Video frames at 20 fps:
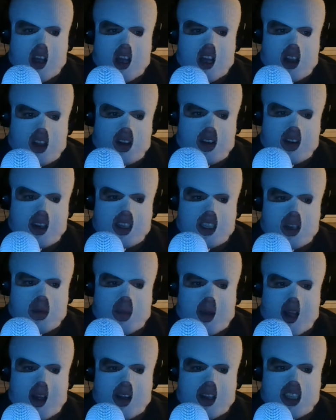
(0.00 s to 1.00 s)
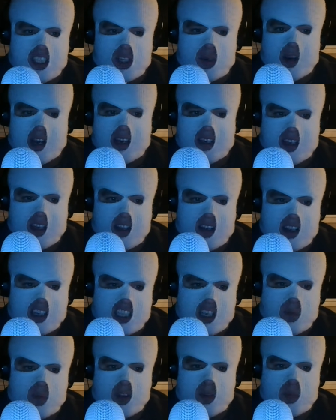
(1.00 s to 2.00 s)
Learning to balance your
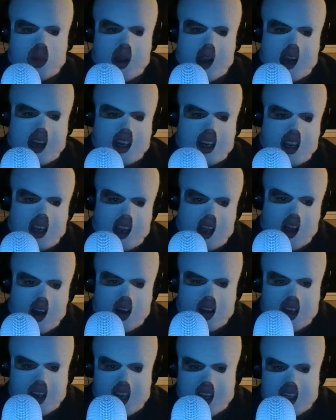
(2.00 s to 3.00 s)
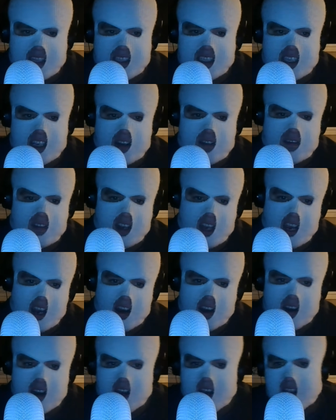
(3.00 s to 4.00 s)
idealism with practicality and
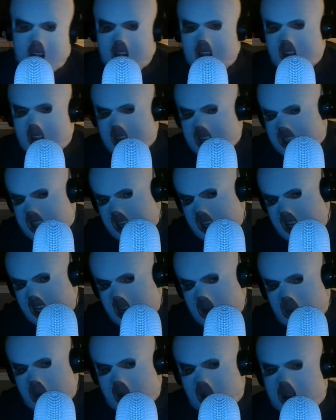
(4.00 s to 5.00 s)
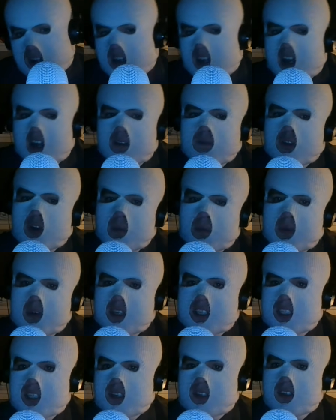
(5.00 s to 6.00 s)
self-care is a key part of your
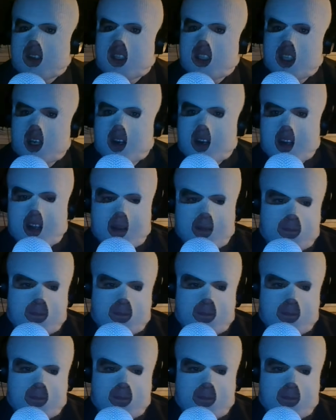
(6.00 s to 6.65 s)
personal journey.